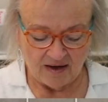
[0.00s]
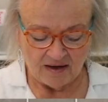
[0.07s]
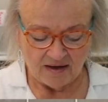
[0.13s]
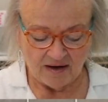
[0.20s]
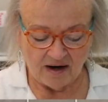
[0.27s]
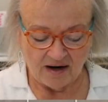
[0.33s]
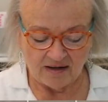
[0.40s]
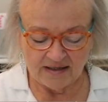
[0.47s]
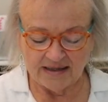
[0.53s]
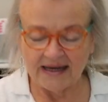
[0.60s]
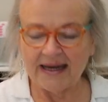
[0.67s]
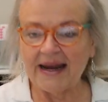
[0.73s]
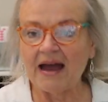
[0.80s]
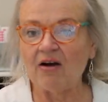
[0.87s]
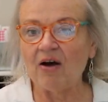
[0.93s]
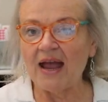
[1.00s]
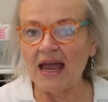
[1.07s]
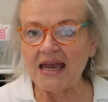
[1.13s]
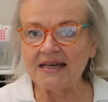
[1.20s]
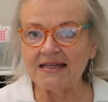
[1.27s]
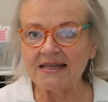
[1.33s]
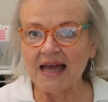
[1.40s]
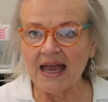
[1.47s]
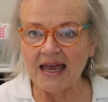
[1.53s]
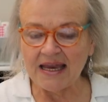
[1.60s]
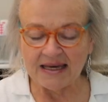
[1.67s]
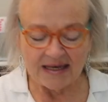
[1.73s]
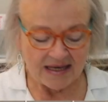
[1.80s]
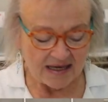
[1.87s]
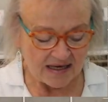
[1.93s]
card cutout
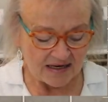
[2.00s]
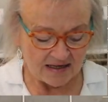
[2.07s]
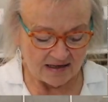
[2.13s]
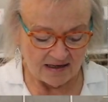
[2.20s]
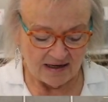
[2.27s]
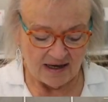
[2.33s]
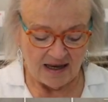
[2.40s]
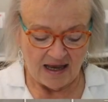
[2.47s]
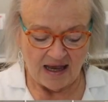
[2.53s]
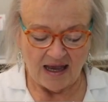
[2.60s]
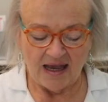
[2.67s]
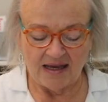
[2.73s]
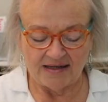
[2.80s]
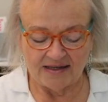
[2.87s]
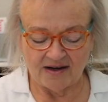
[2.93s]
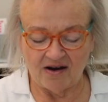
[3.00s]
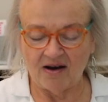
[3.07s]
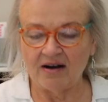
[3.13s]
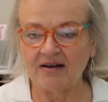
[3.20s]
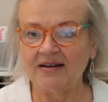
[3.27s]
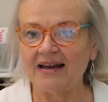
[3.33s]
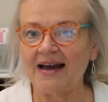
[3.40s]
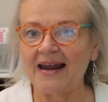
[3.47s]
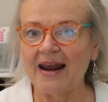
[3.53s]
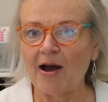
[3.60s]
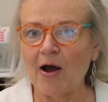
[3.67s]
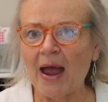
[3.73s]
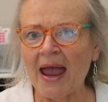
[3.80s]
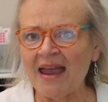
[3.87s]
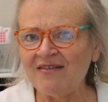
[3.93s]
880, and card
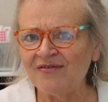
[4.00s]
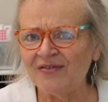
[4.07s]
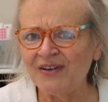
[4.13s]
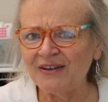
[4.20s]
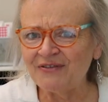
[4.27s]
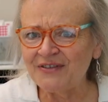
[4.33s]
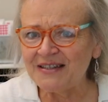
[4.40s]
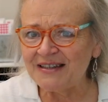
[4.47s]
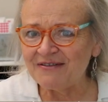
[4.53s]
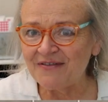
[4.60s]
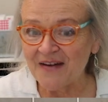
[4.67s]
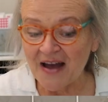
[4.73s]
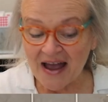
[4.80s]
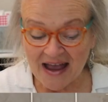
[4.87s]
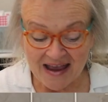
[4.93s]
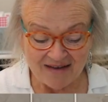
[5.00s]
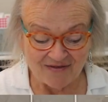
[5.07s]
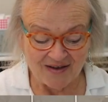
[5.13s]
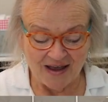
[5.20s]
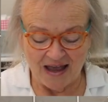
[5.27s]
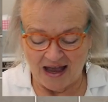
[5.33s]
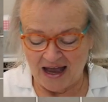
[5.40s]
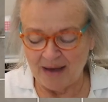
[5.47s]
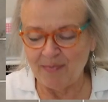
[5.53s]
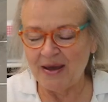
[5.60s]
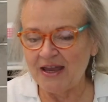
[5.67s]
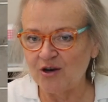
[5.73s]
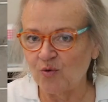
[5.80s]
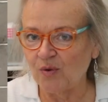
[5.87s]
cutout 855. I bet you're